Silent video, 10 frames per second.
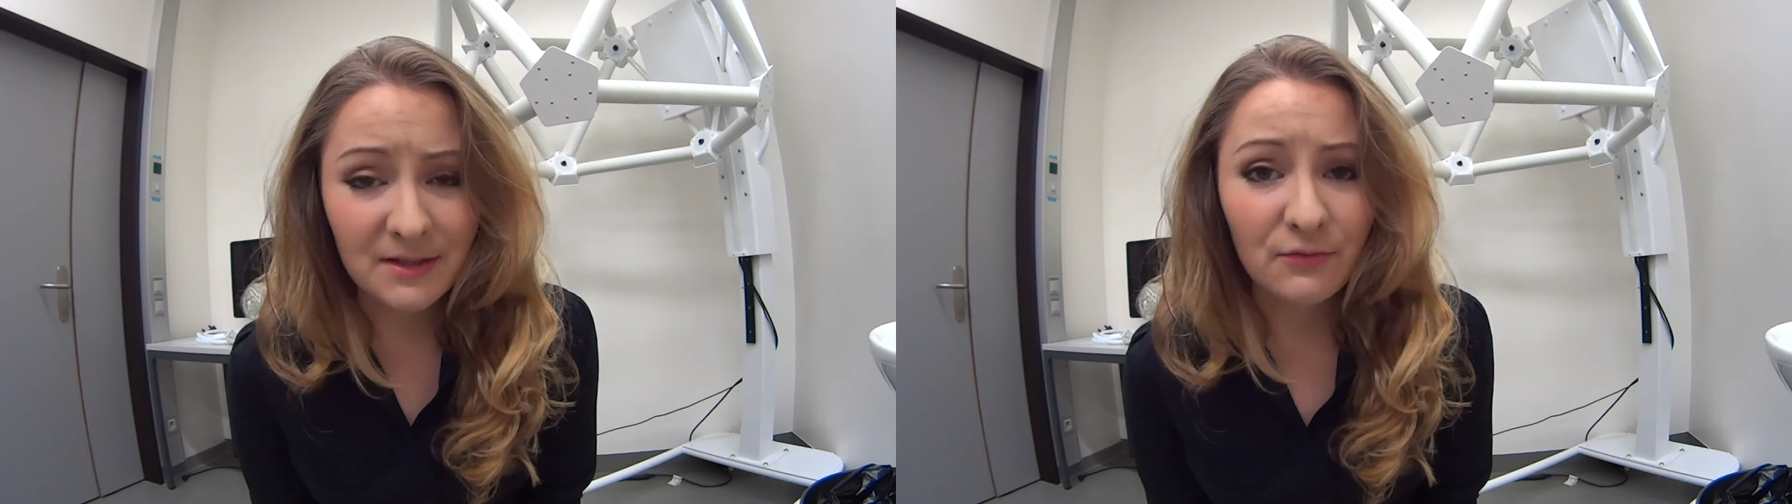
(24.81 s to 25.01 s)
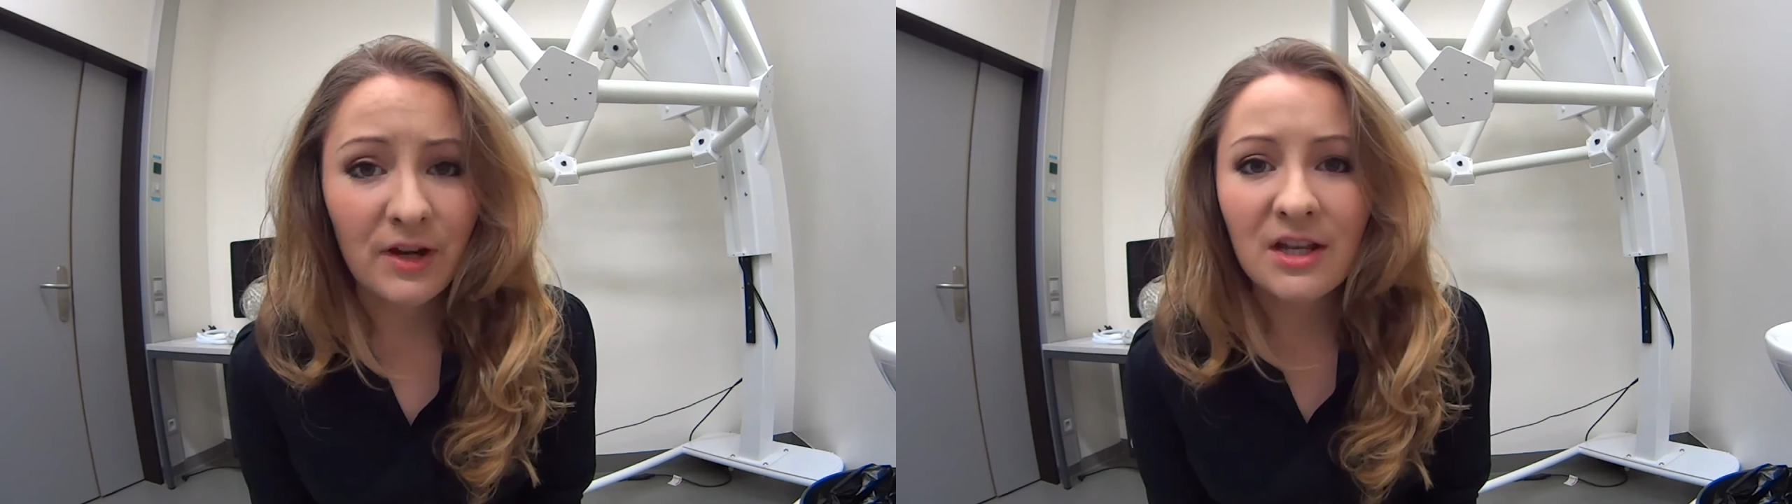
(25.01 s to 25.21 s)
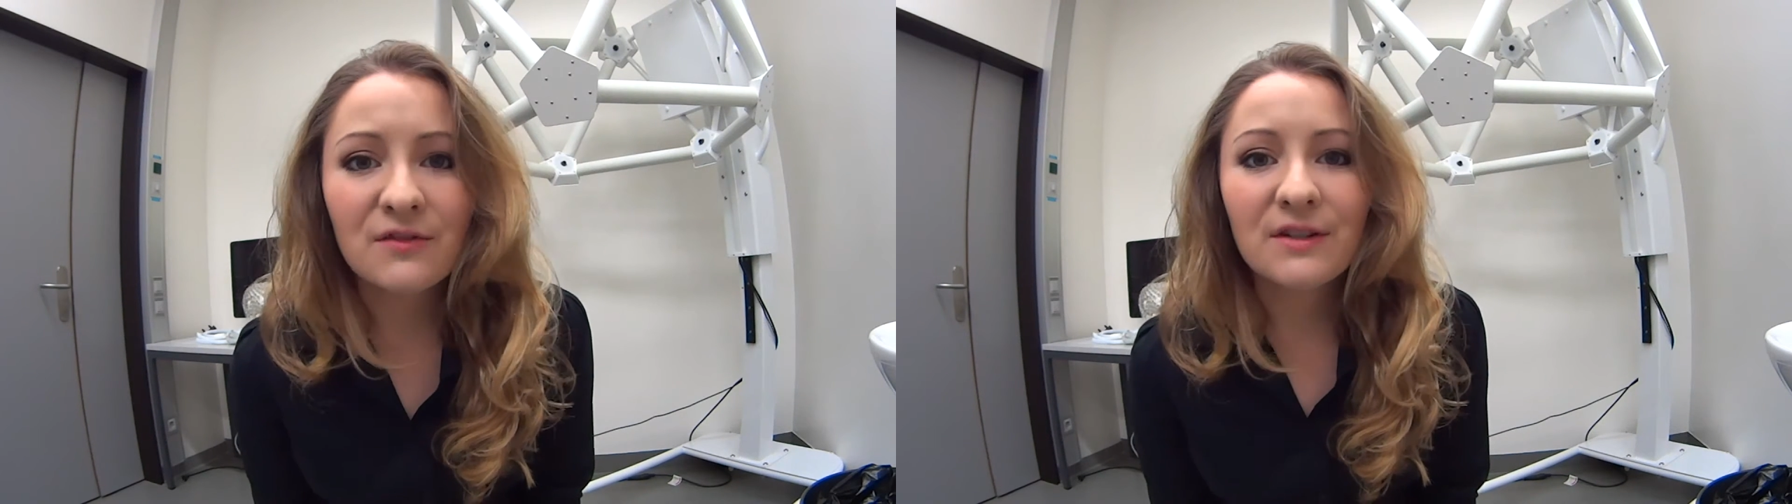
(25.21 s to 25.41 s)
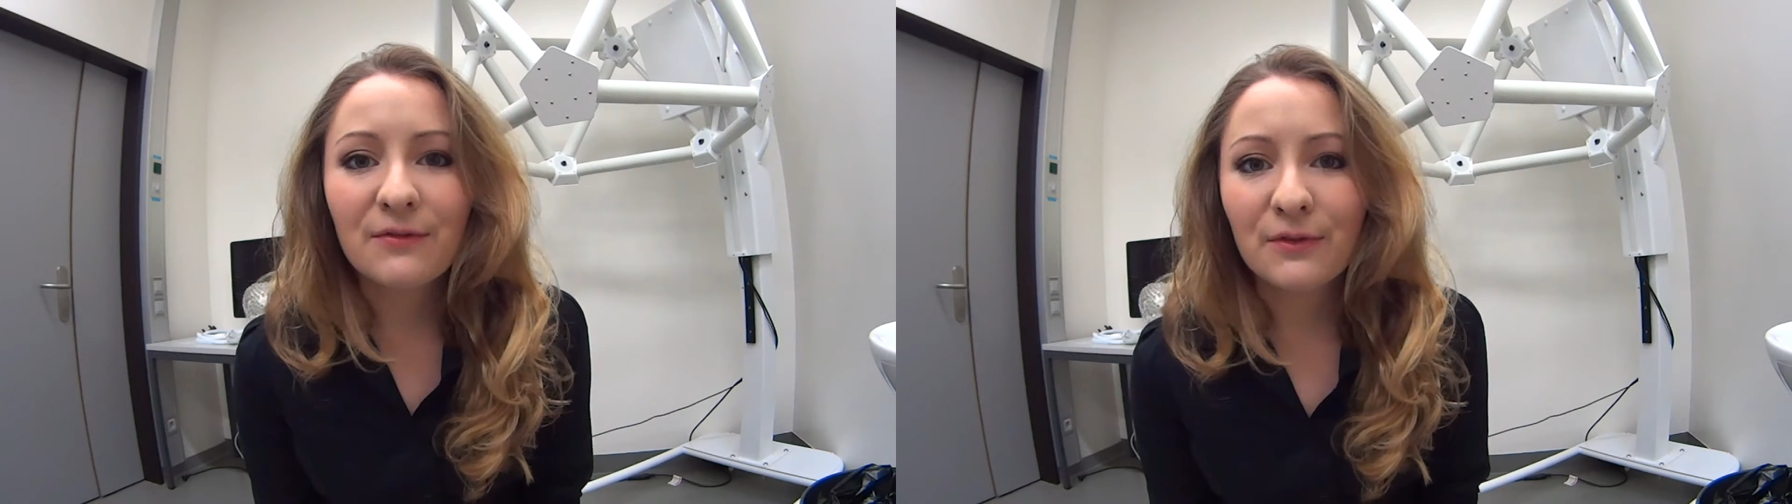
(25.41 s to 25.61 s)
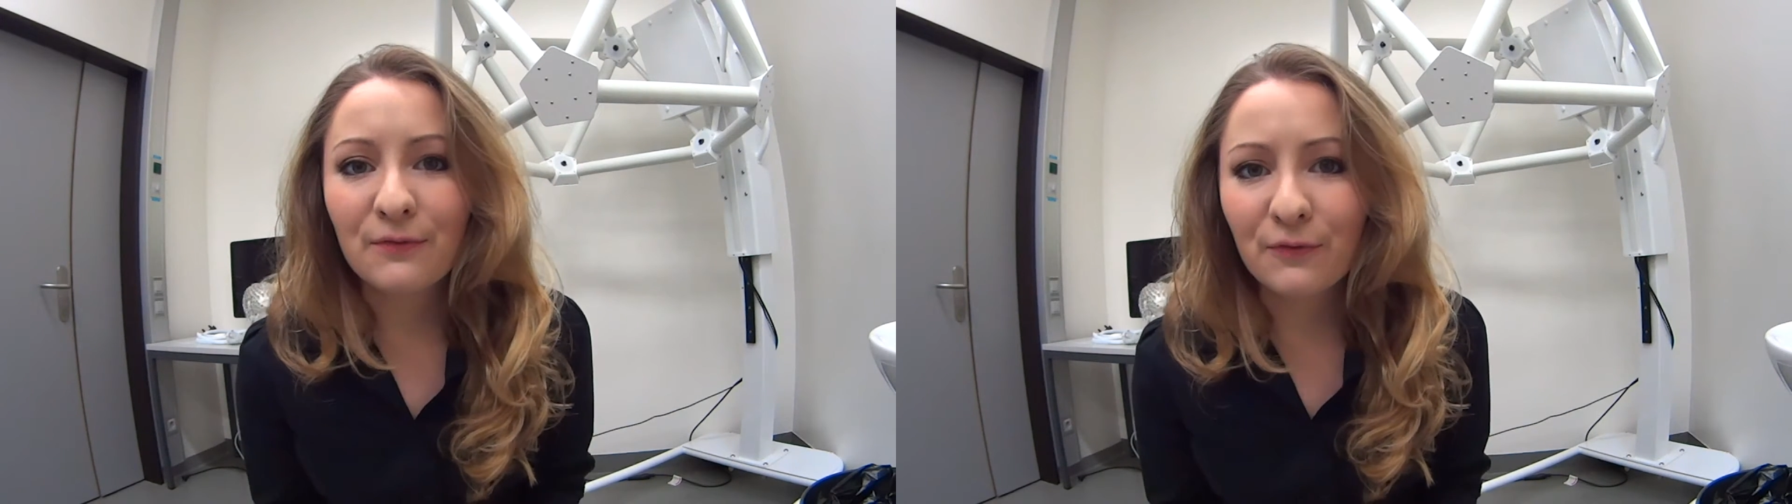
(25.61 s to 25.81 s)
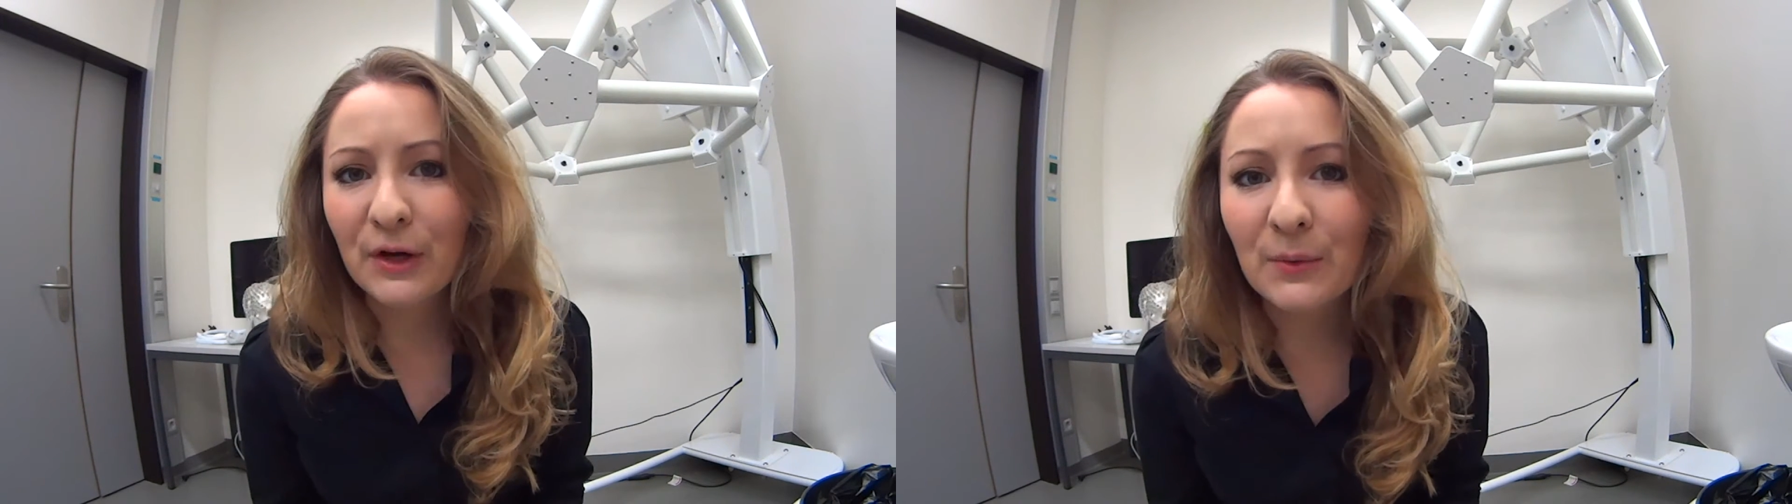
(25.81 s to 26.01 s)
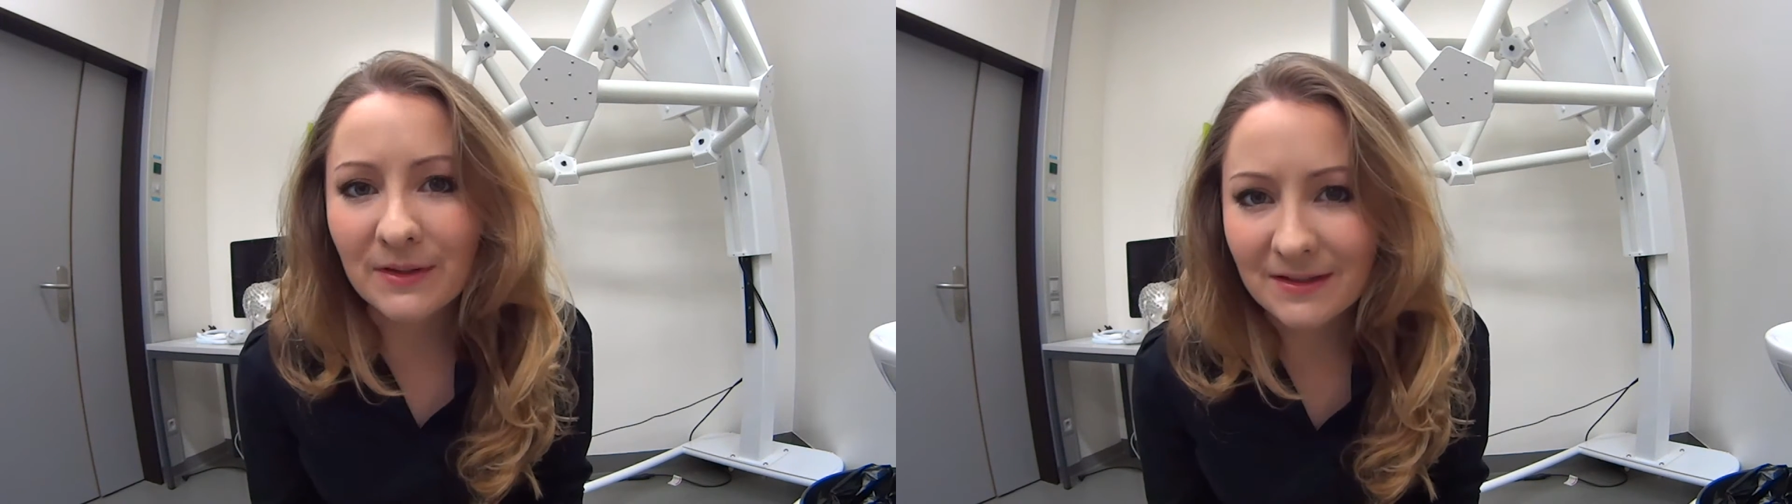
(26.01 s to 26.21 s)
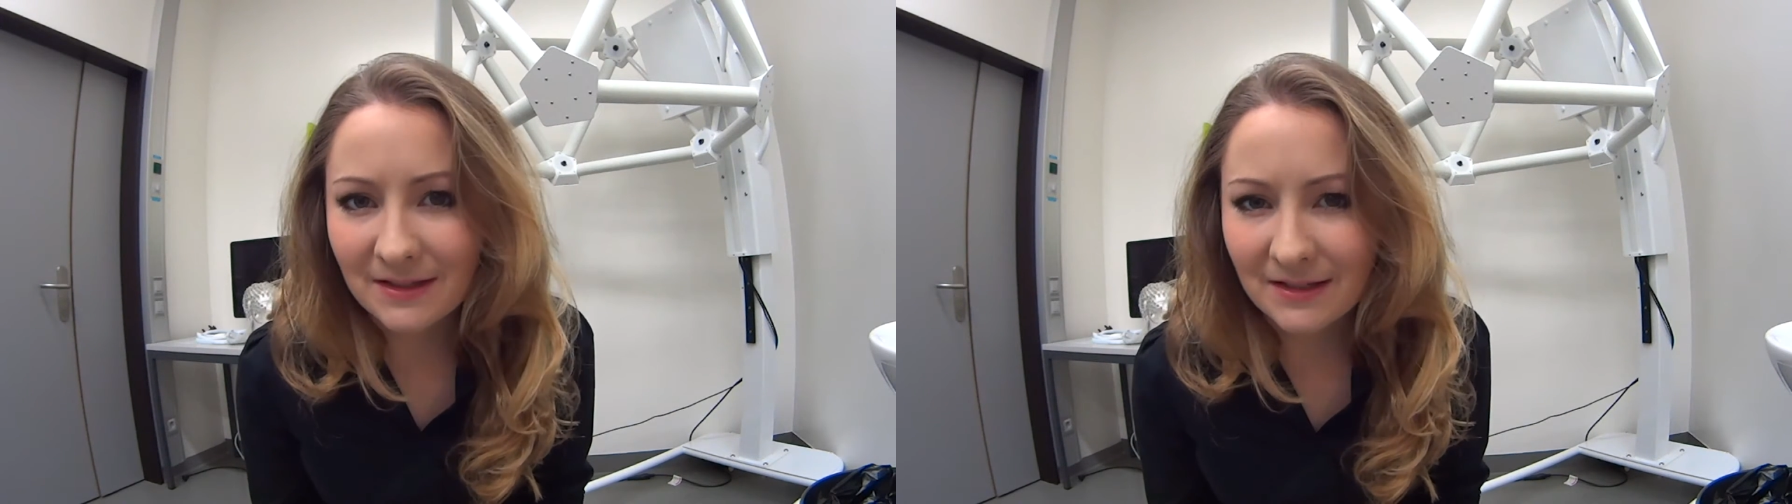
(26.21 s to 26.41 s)
a range of different
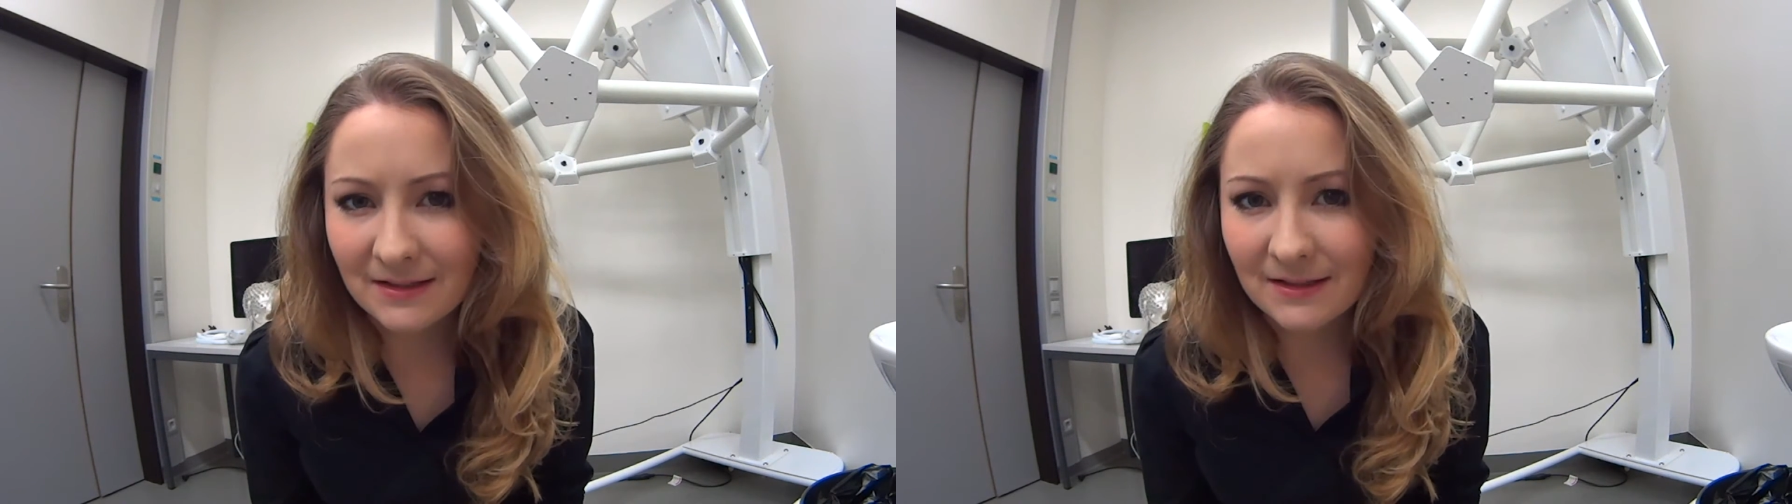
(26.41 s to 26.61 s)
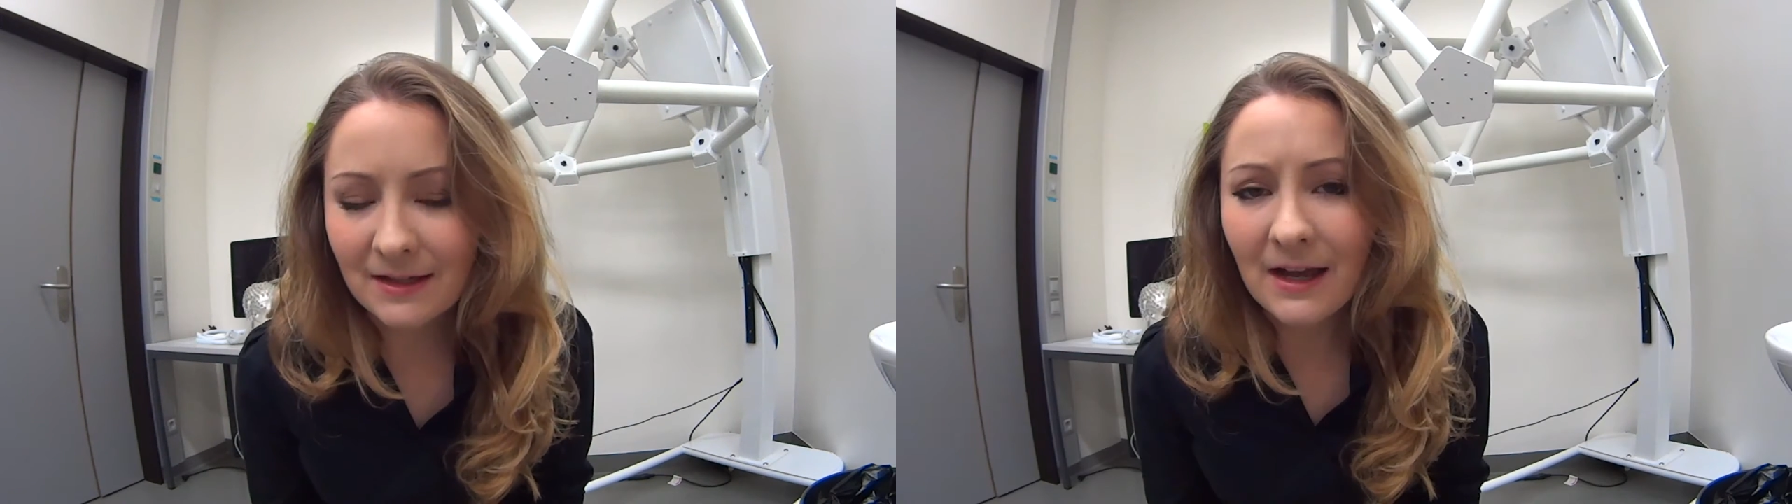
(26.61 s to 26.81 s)
frequencies,